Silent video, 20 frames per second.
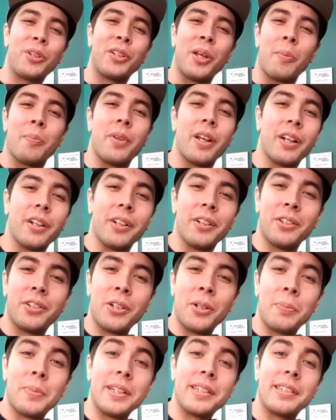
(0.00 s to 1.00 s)
up there
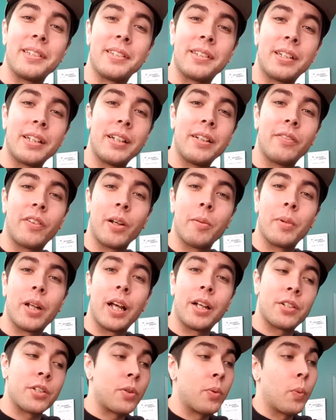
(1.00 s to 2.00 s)
YouTube this is Steve coming
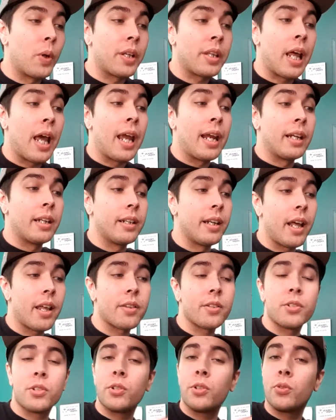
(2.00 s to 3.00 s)
at you with
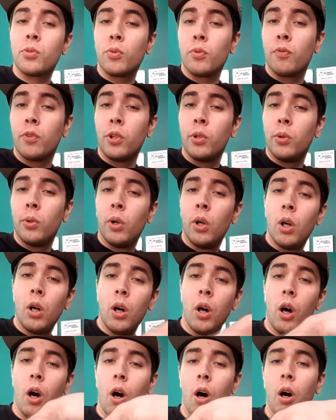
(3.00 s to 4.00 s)
another juice review
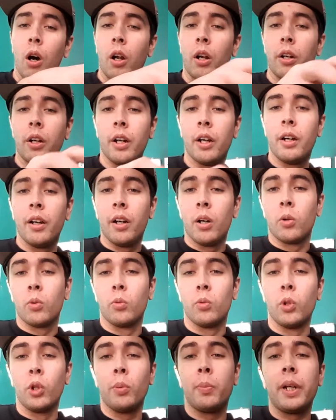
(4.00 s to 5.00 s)
on
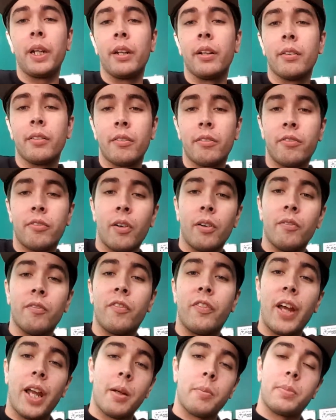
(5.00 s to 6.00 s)
Ruby from
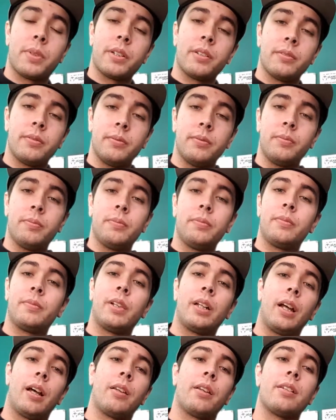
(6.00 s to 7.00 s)
Vaped
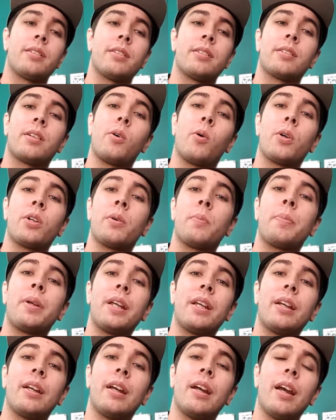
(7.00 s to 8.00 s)
now this is going to
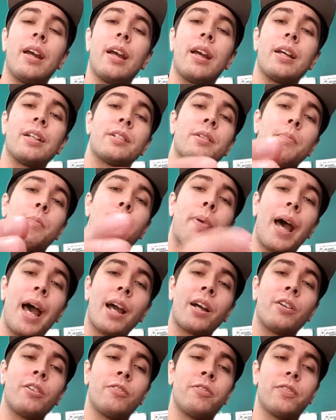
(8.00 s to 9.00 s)
be a
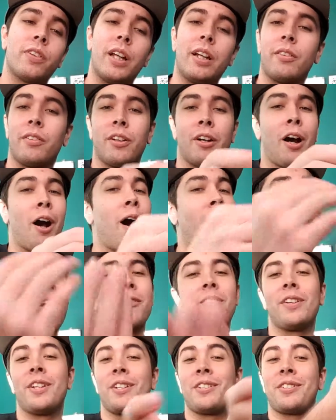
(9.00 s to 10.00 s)
tobacco flavor
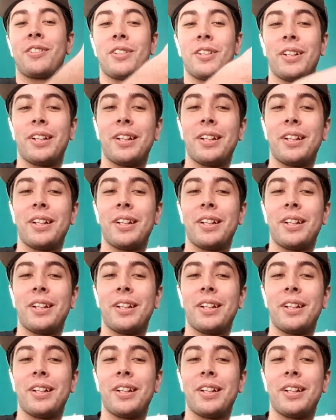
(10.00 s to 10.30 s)
obviously